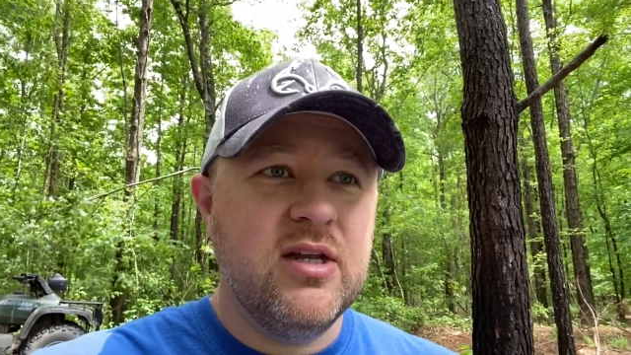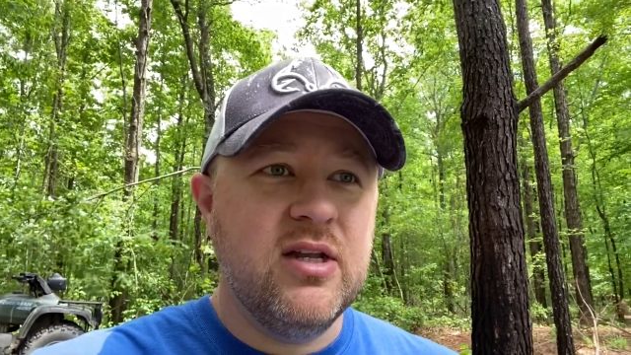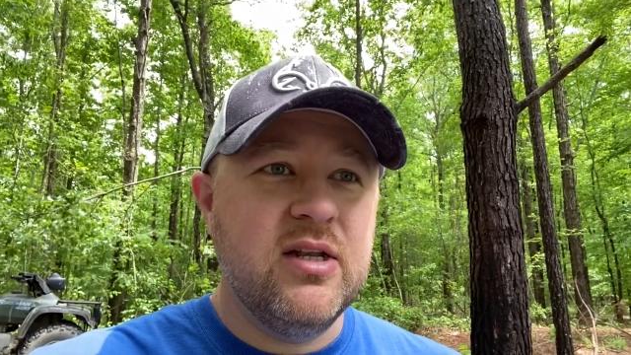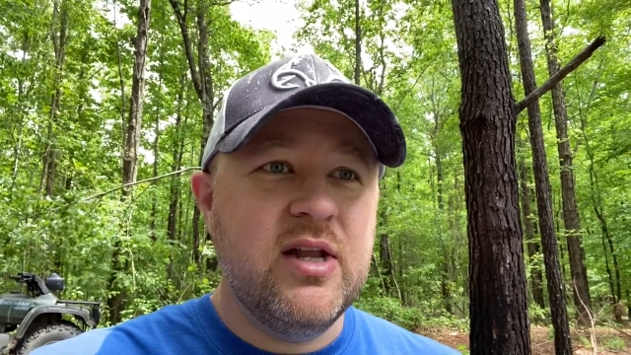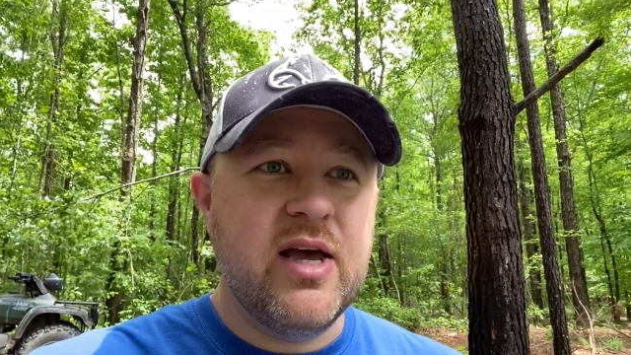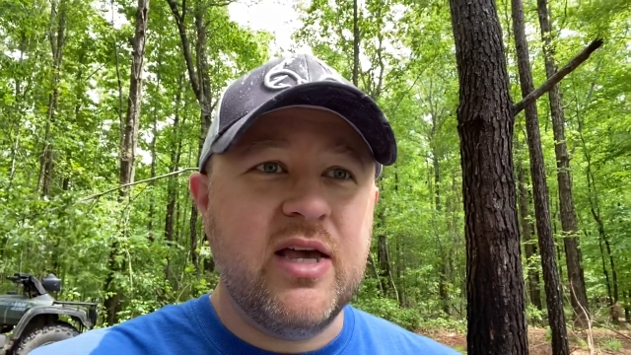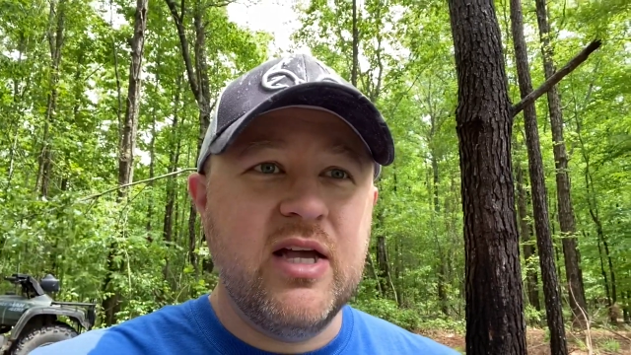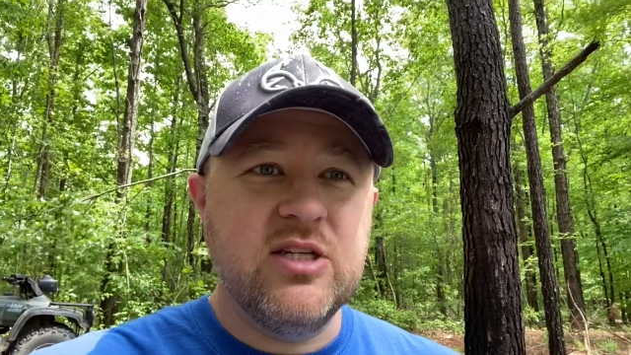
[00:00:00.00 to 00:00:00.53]

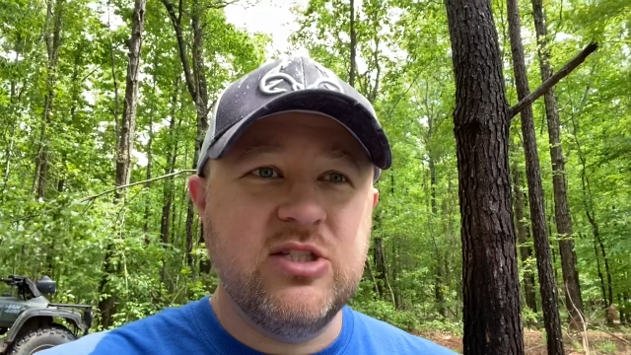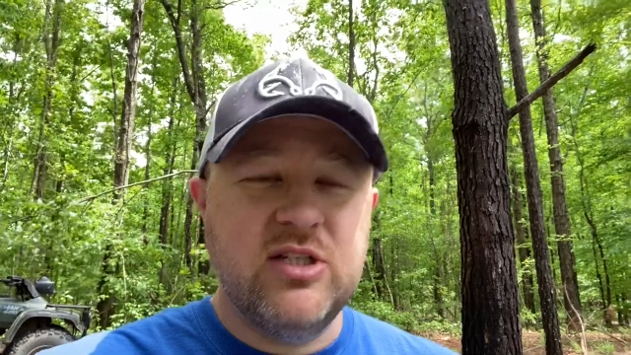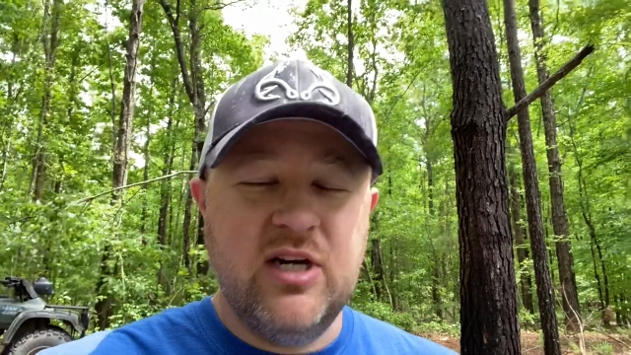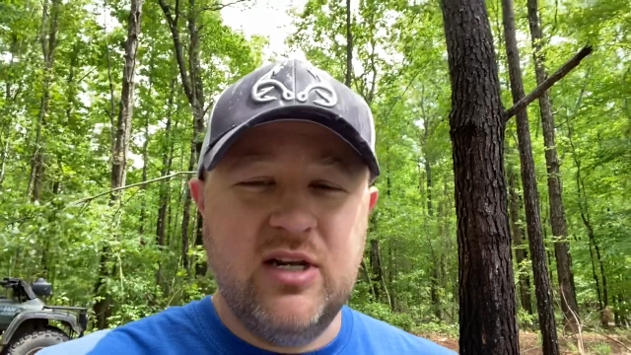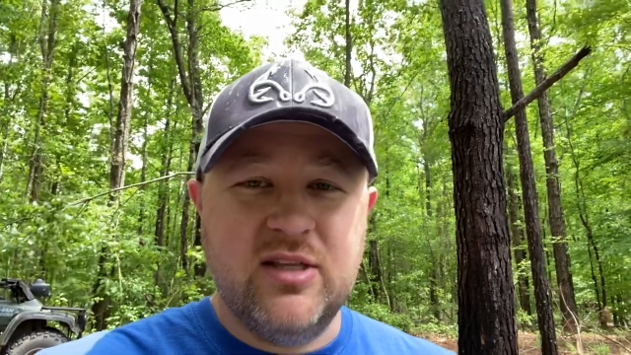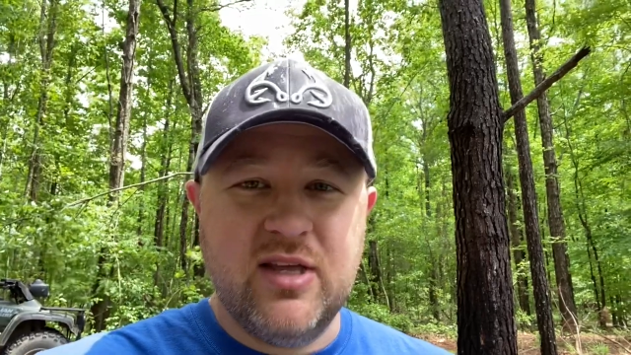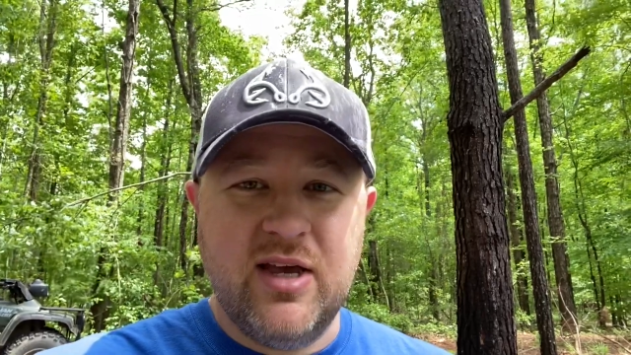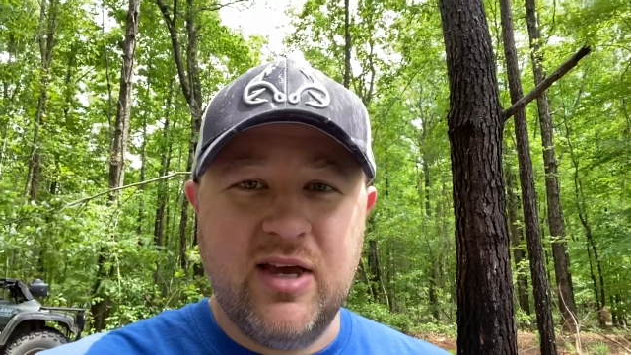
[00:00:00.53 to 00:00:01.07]
not catching
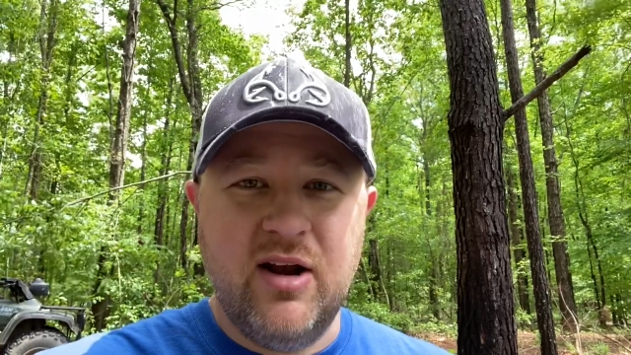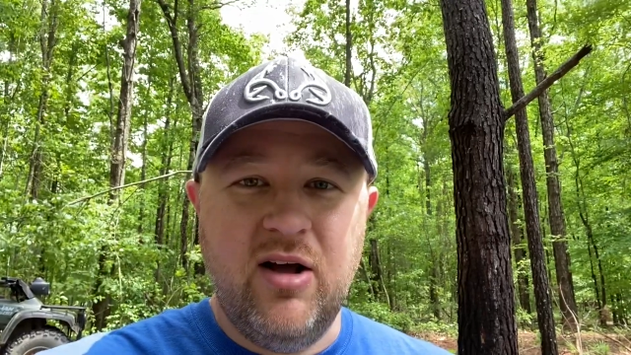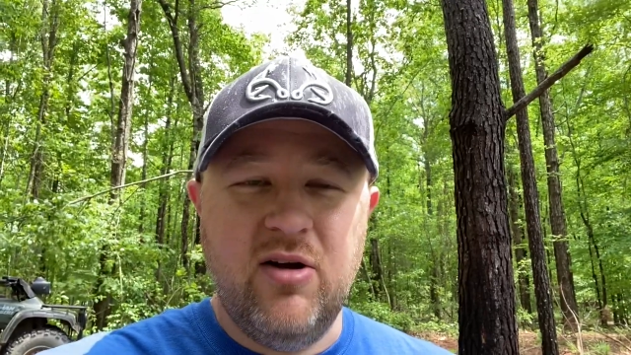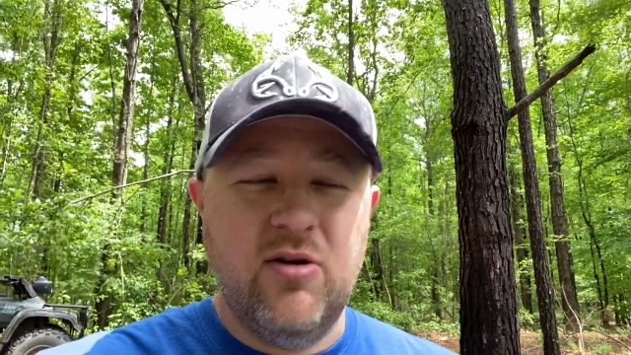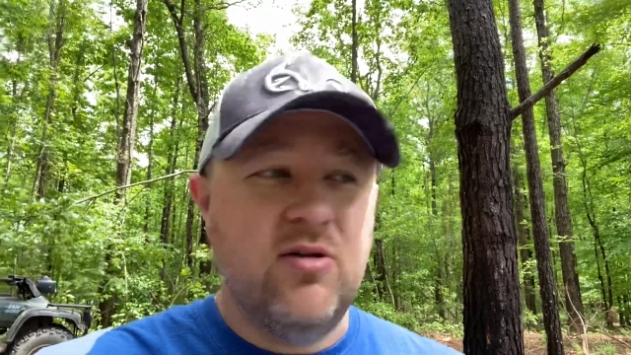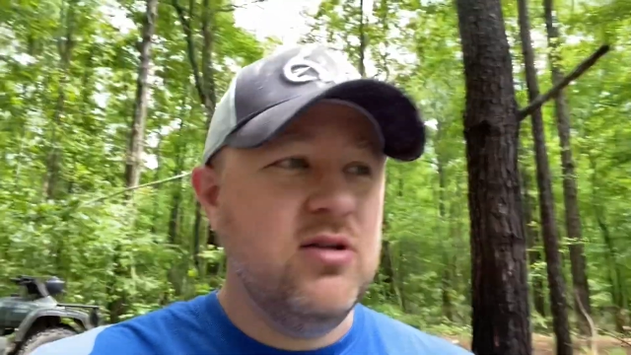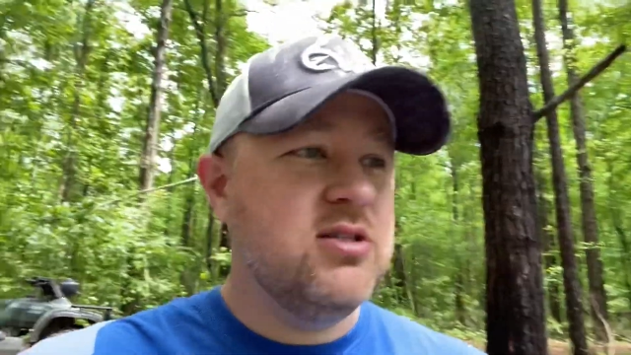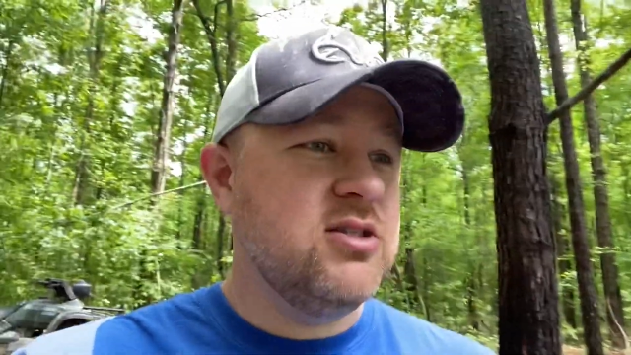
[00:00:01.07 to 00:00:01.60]
anything at
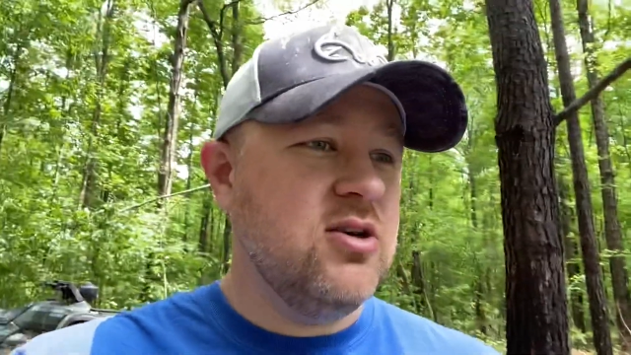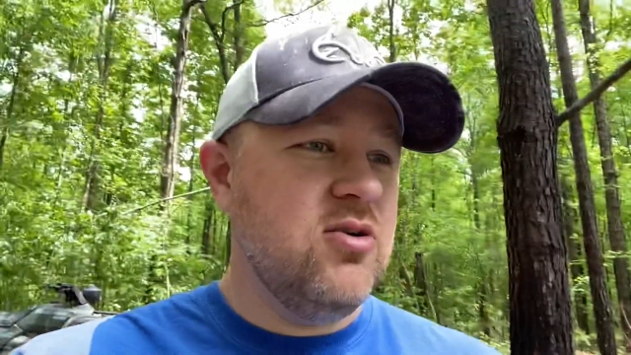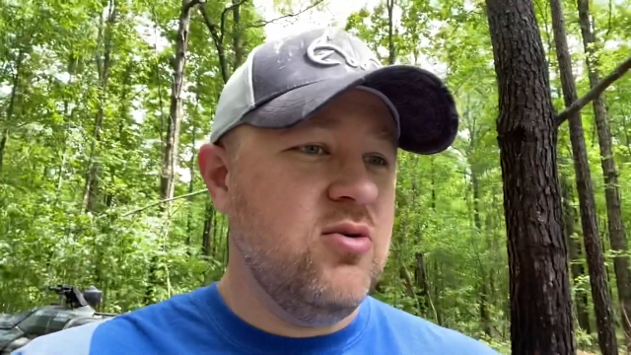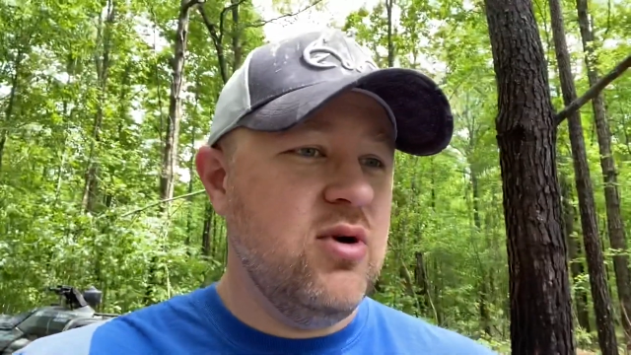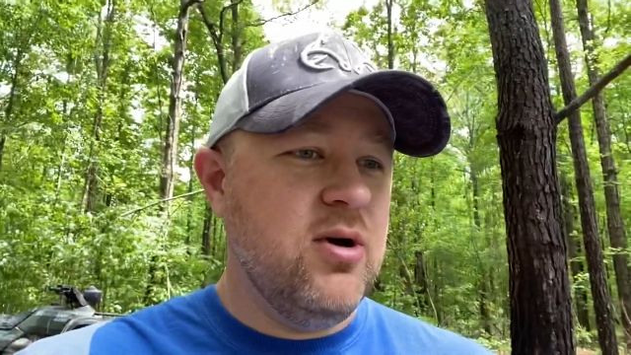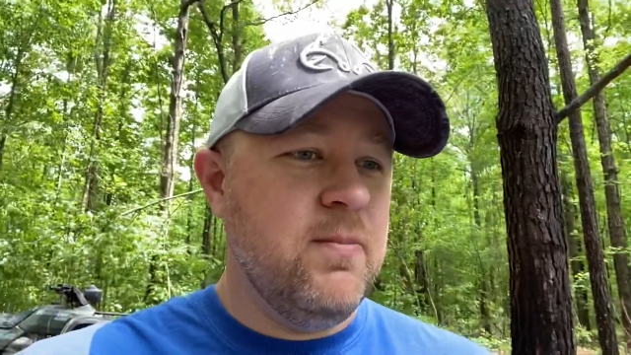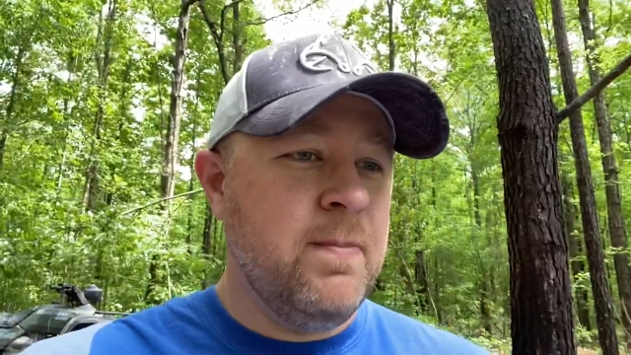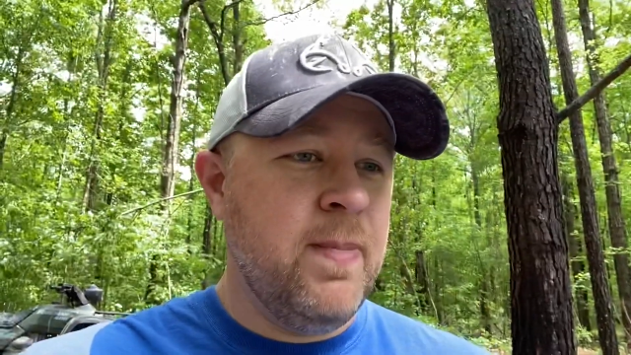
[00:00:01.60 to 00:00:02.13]
all. So